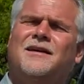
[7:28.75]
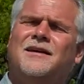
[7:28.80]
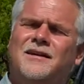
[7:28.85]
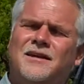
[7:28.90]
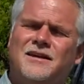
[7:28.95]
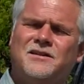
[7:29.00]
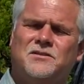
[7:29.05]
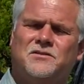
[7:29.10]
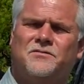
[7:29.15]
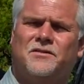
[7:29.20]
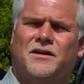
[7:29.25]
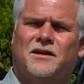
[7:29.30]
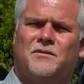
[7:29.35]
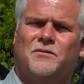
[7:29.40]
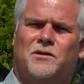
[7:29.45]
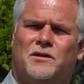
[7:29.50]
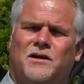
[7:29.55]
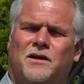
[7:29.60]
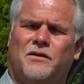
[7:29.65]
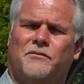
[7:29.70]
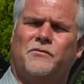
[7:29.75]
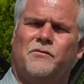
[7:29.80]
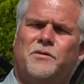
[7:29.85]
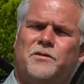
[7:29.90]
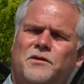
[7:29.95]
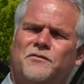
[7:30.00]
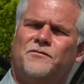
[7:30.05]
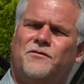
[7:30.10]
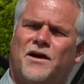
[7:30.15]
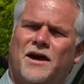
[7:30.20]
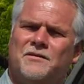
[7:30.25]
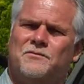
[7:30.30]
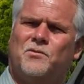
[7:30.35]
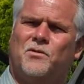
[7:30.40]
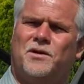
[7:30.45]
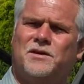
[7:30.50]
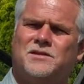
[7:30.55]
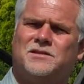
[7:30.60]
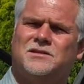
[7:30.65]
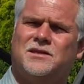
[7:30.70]
It is available, however, with a
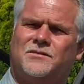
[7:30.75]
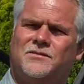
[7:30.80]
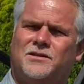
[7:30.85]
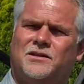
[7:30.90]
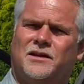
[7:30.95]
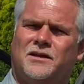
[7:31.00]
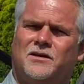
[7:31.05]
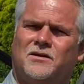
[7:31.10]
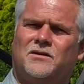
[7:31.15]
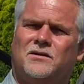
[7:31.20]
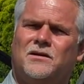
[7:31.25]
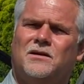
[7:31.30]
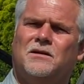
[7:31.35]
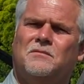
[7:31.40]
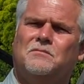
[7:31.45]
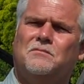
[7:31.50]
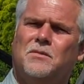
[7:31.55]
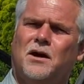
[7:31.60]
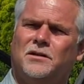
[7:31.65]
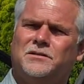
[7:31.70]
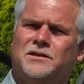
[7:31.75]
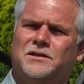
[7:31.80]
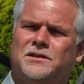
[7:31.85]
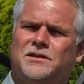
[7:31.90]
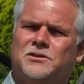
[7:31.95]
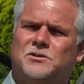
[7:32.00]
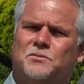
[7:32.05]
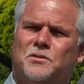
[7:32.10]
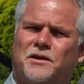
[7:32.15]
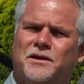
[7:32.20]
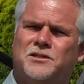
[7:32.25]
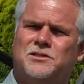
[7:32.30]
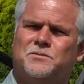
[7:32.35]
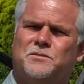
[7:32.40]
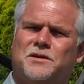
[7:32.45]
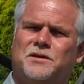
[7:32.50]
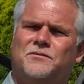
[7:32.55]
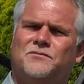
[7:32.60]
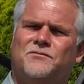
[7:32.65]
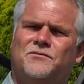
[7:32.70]
5.7-liter
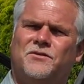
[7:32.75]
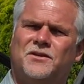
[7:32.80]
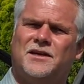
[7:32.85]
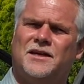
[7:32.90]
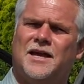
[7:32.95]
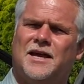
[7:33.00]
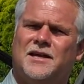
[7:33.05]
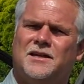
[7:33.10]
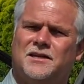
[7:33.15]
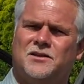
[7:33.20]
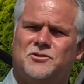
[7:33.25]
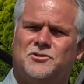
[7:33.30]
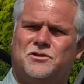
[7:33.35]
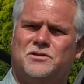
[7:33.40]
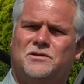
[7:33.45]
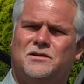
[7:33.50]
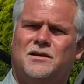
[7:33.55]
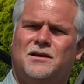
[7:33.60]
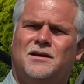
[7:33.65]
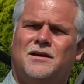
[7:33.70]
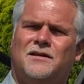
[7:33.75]
multi-displacement V8 engine